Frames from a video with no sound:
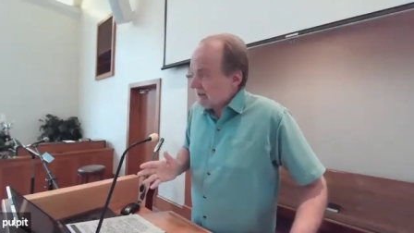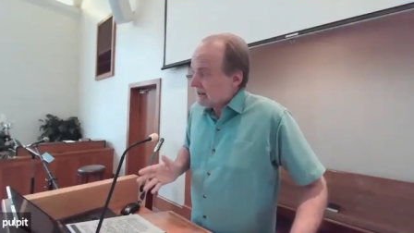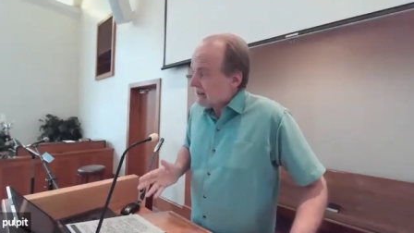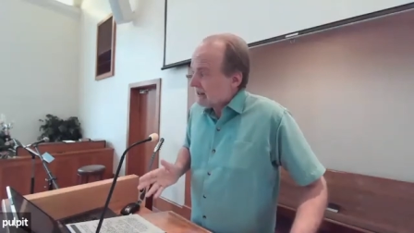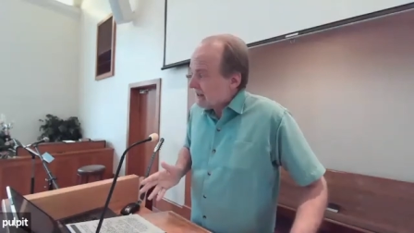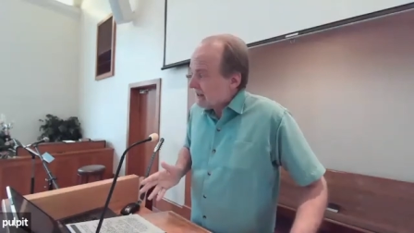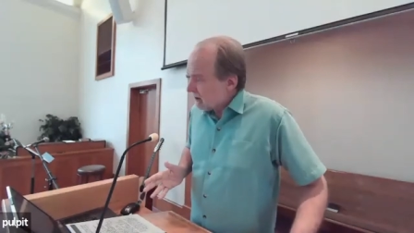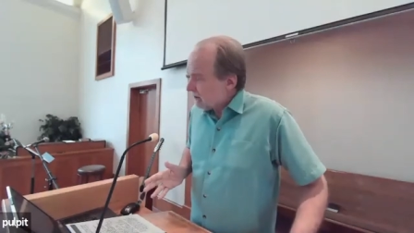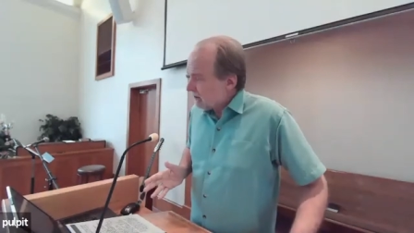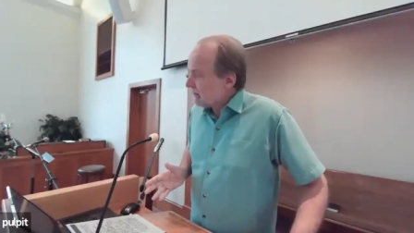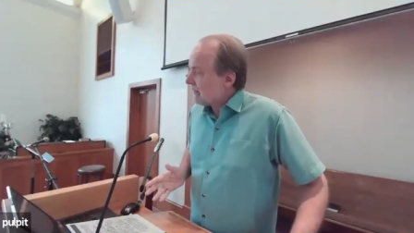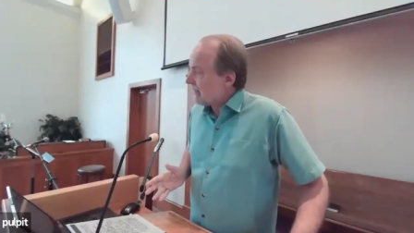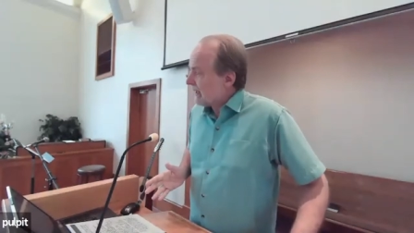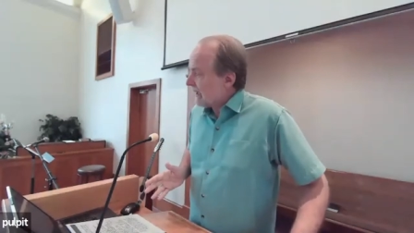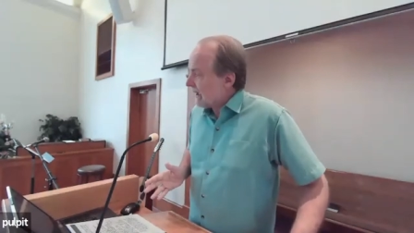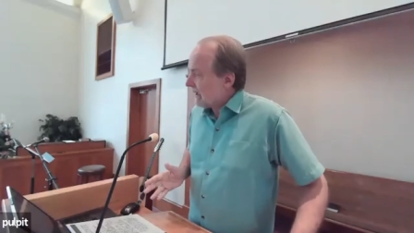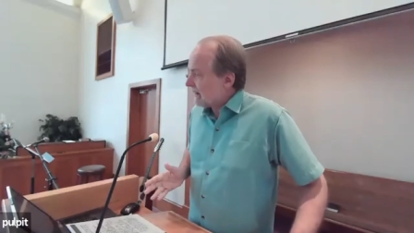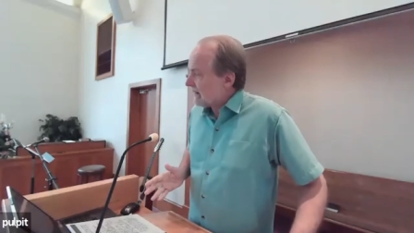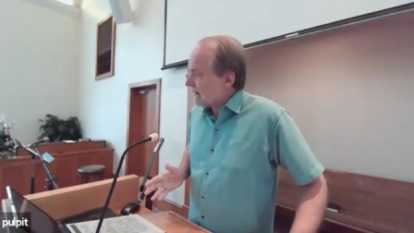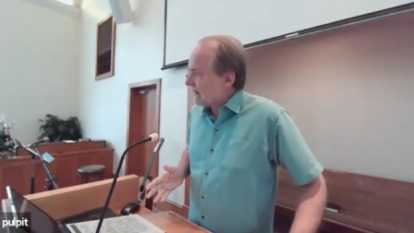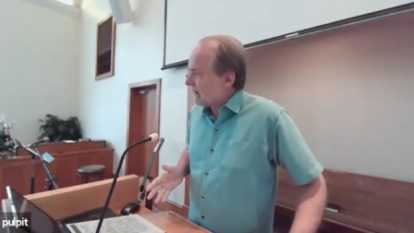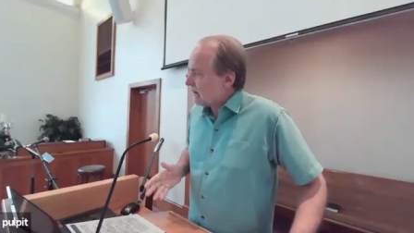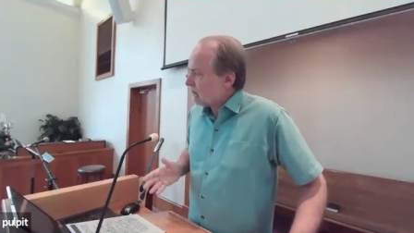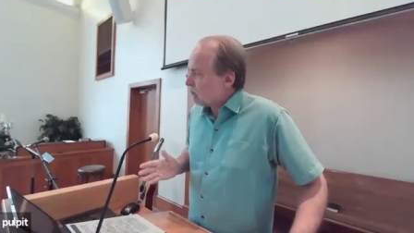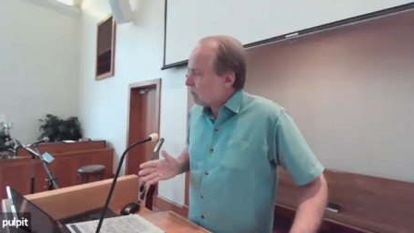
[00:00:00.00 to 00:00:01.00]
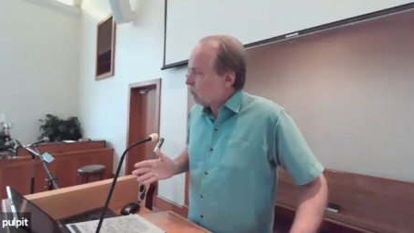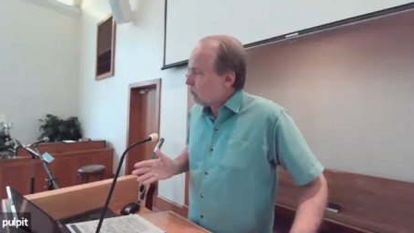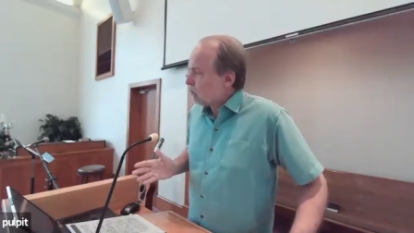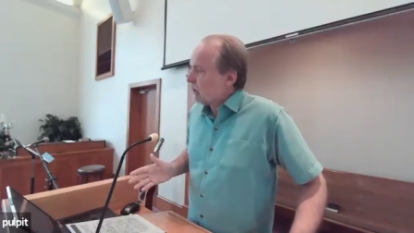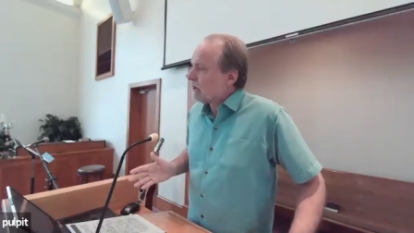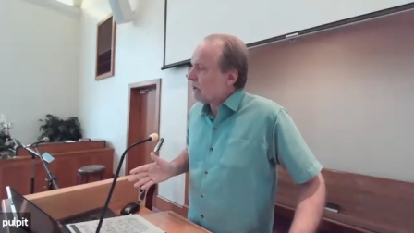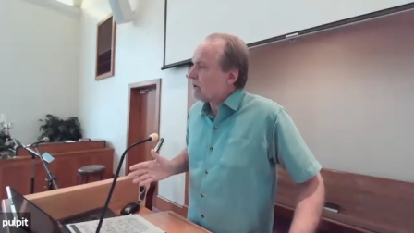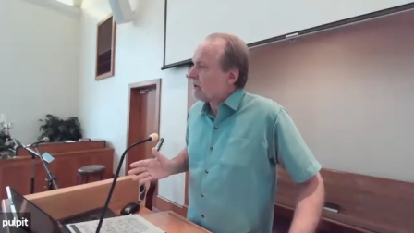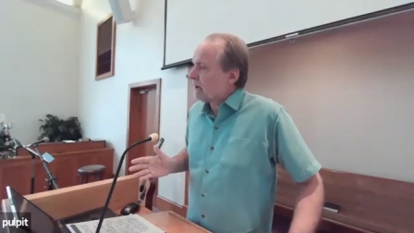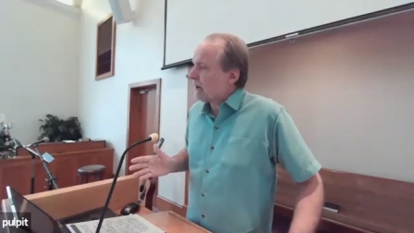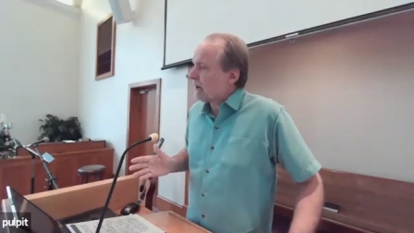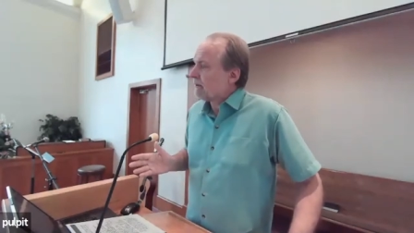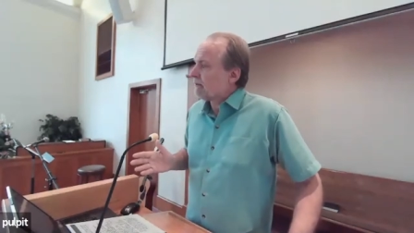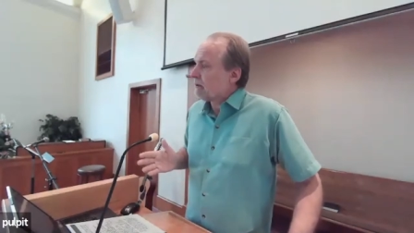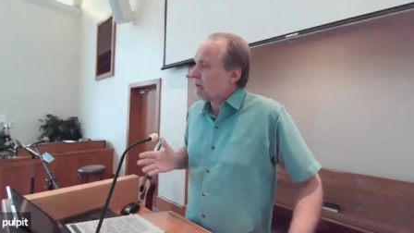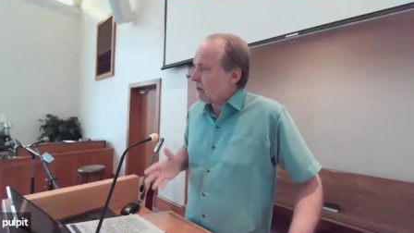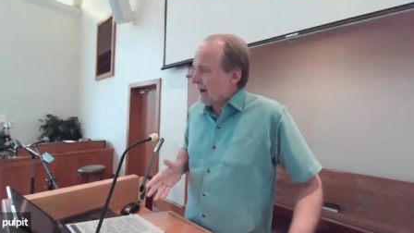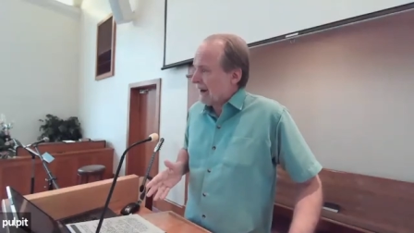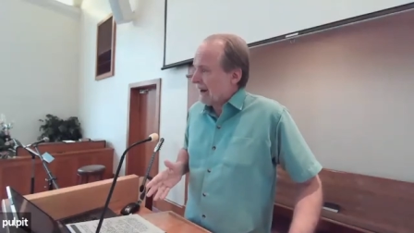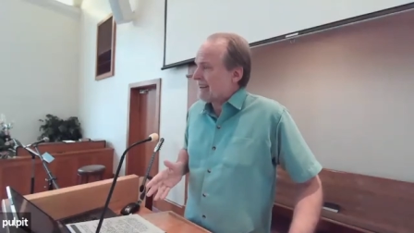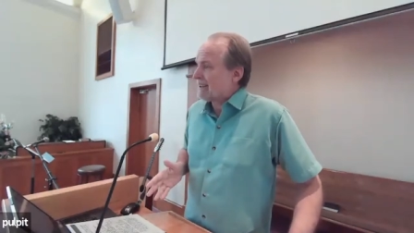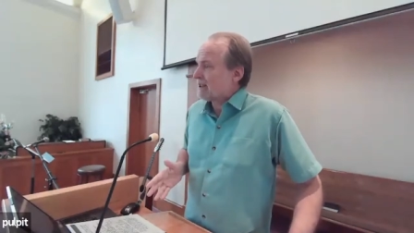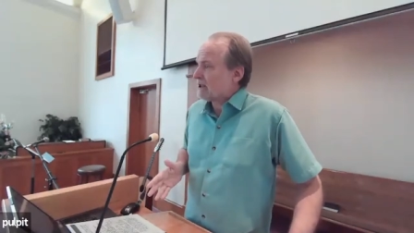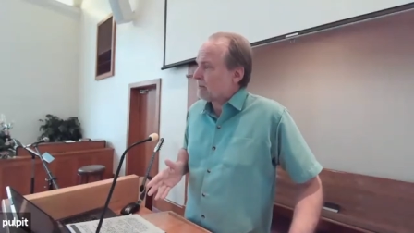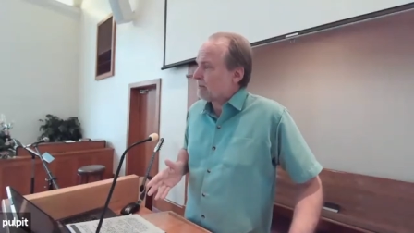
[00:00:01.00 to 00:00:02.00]
to hear that and wouldn't have
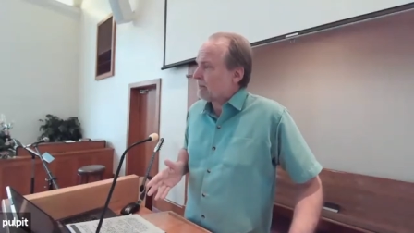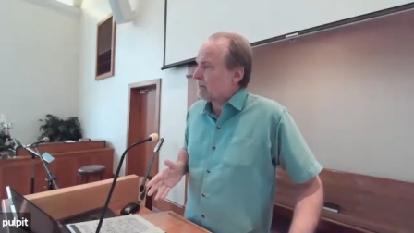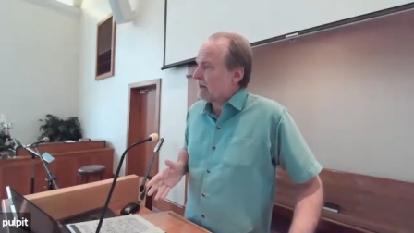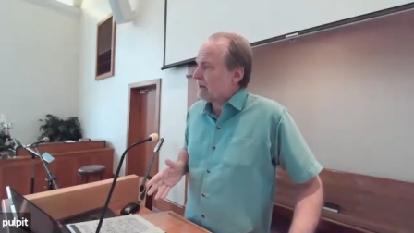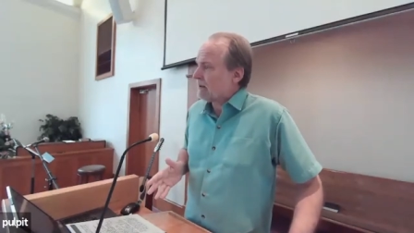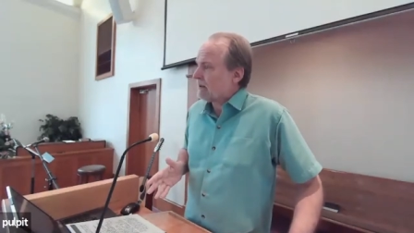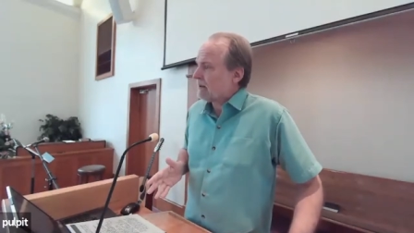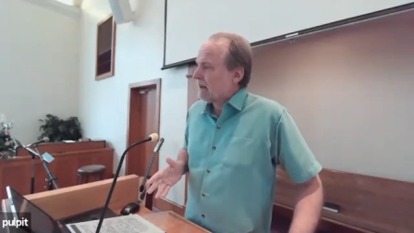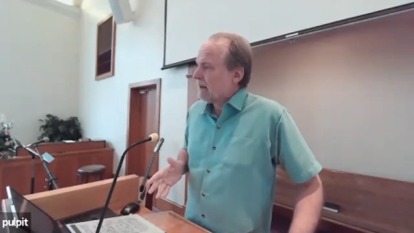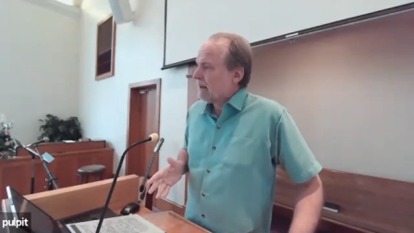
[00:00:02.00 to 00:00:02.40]
grasped it.